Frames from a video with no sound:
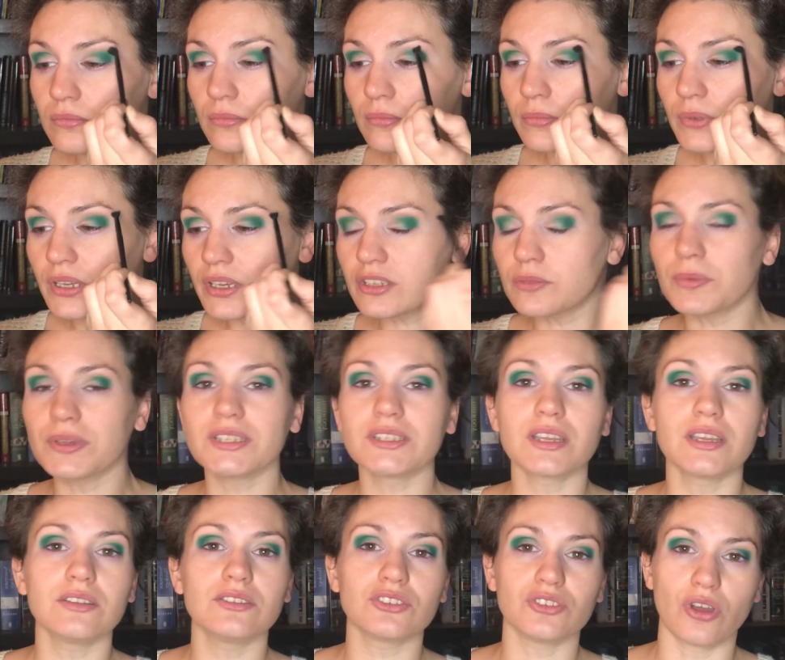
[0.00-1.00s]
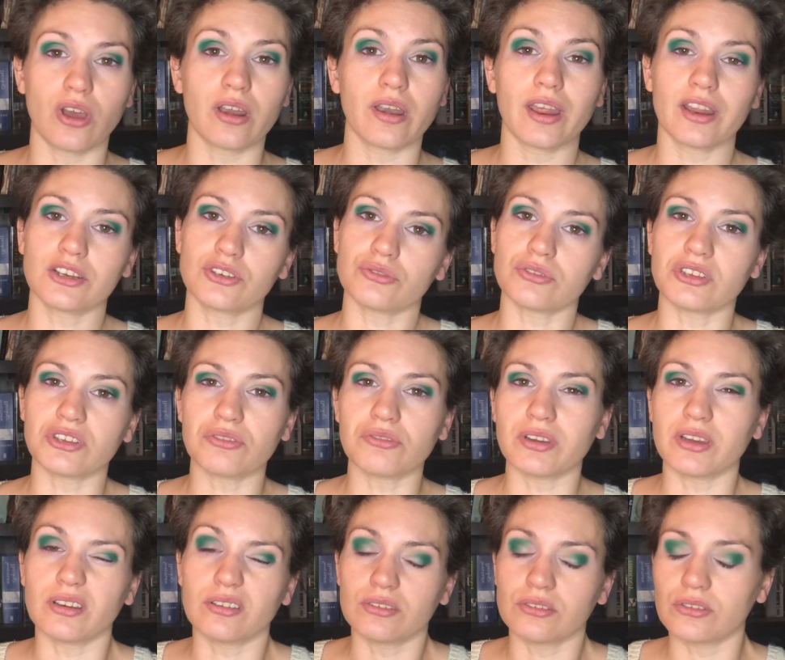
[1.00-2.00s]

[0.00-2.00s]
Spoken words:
Because my skin's not naturally green.